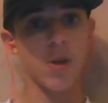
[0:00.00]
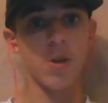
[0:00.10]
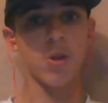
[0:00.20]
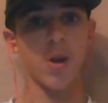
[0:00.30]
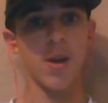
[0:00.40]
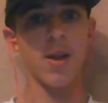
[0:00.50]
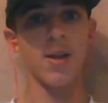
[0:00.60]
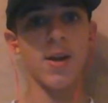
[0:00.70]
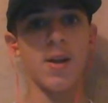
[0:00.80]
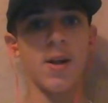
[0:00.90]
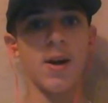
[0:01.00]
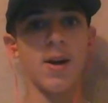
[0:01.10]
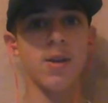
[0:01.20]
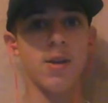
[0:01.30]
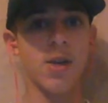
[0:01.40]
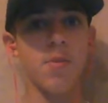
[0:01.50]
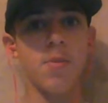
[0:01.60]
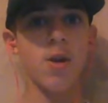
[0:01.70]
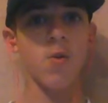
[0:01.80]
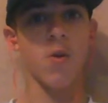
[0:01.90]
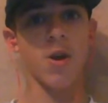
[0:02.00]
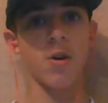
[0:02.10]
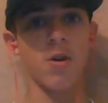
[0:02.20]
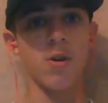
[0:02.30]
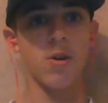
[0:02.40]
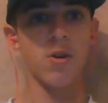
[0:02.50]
So I like it a lot. Keeping it real,